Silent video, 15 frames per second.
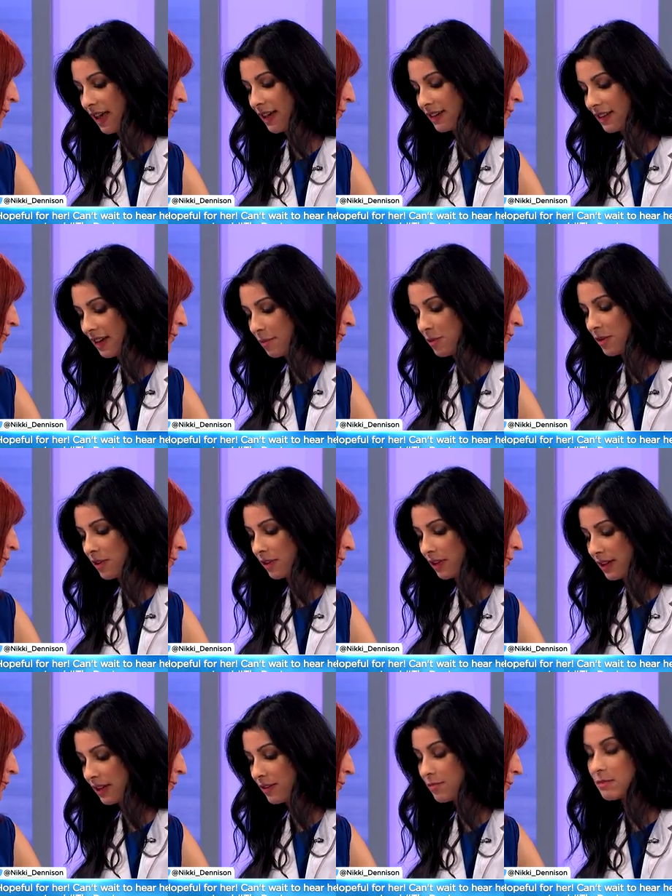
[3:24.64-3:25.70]
that chemical
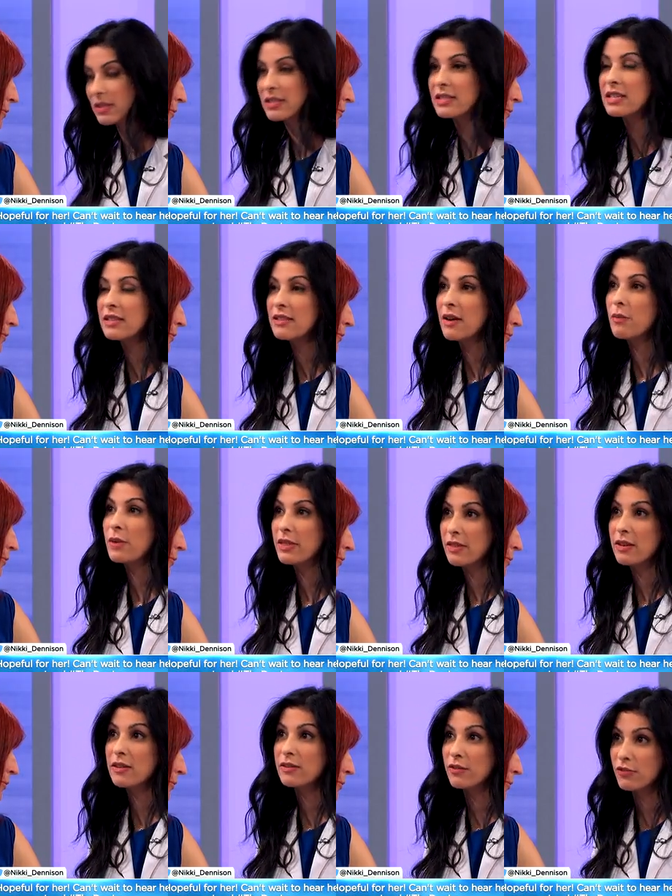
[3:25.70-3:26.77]
in Missy that we
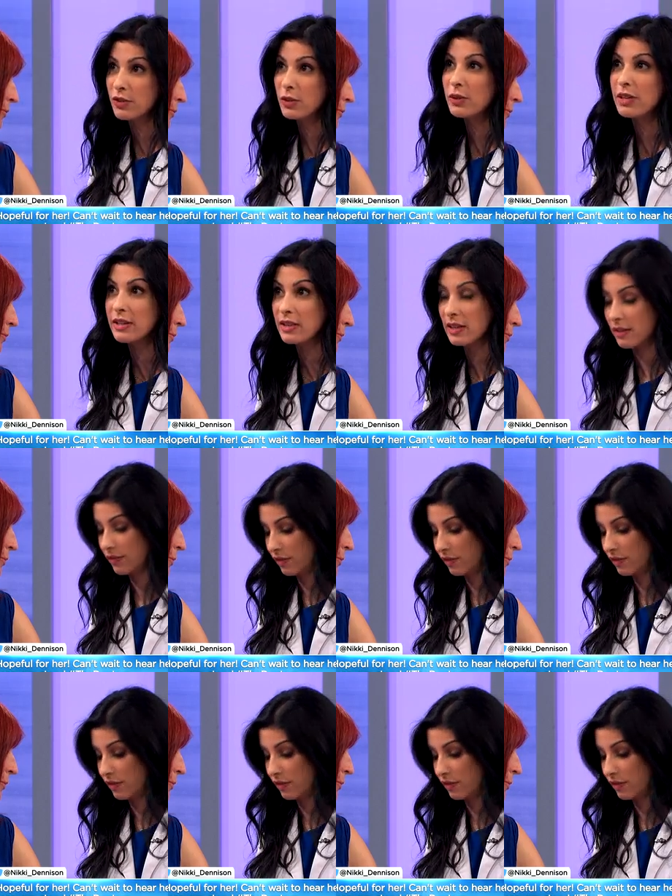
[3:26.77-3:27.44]
think is fueling the